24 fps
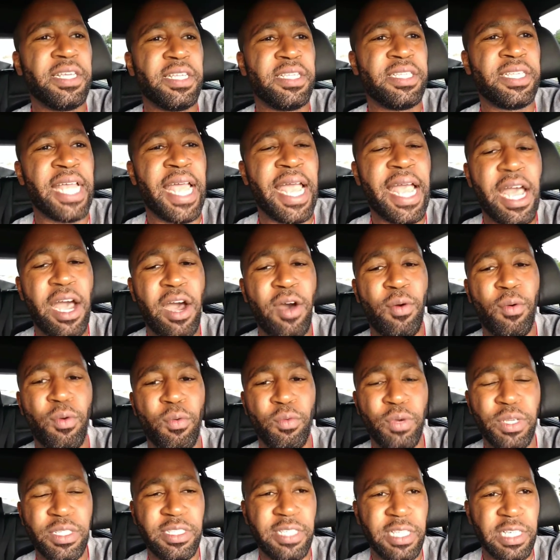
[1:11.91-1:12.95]
Now,
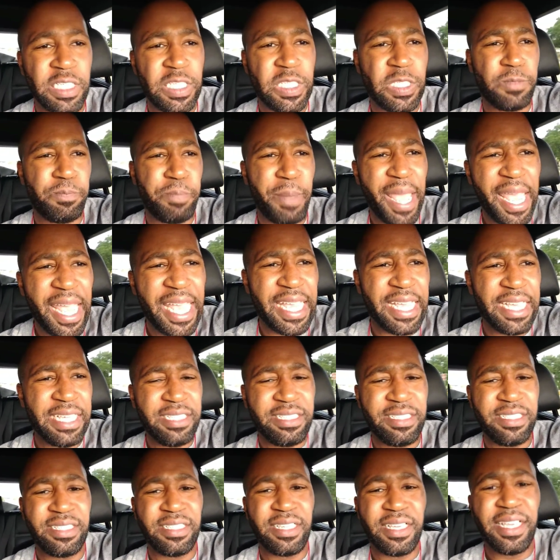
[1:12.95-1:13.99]
with this
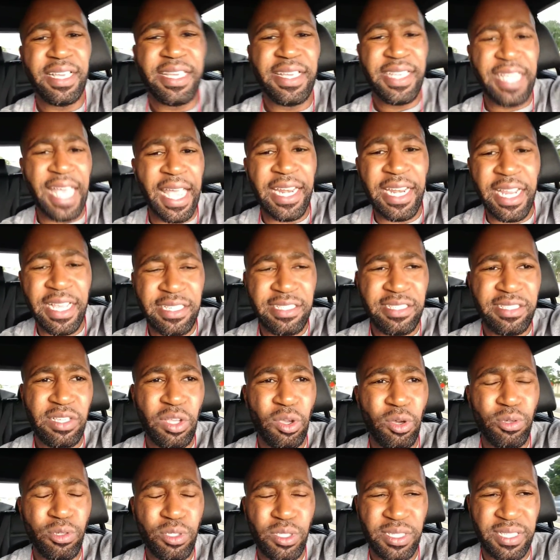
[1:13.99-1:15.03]
space, can they
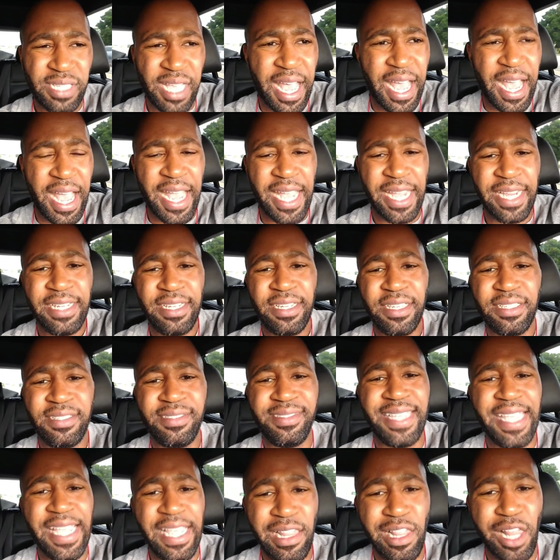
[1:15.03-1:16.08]
still sign
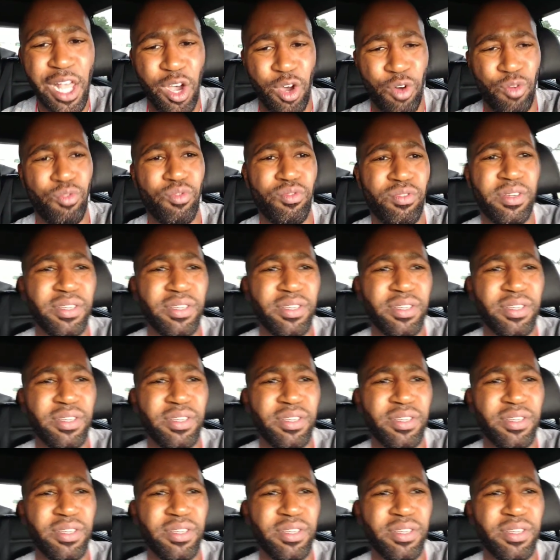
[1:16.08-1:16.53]
D'Lo?